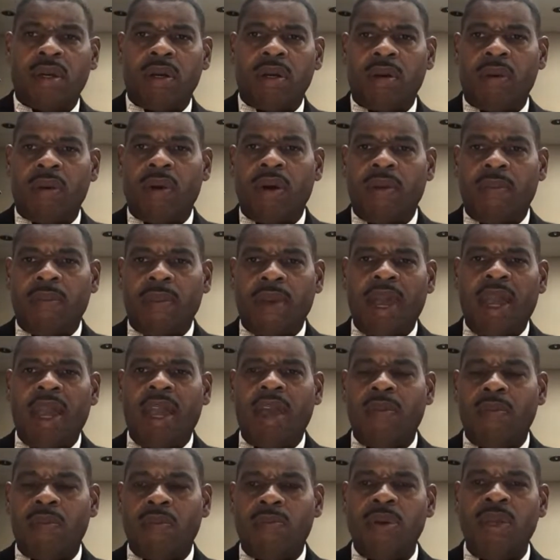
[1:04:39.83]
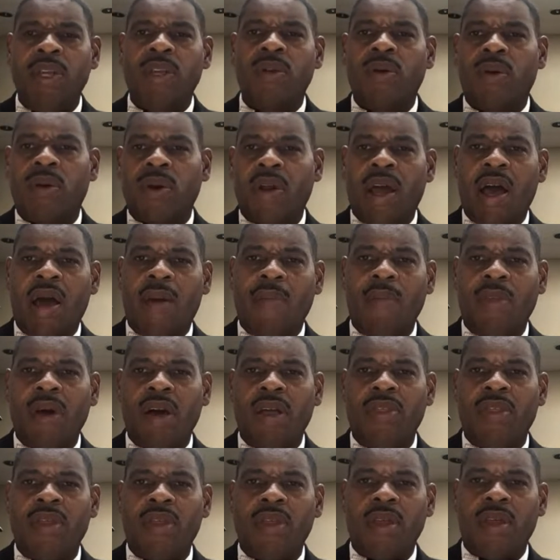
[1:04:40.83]
or a man beat on our
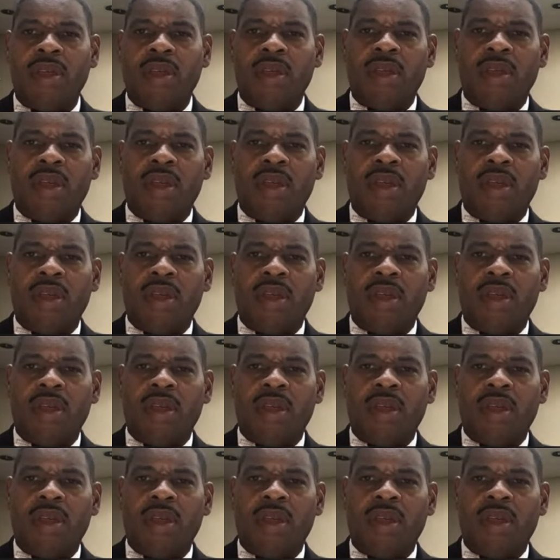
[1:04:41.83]
mother,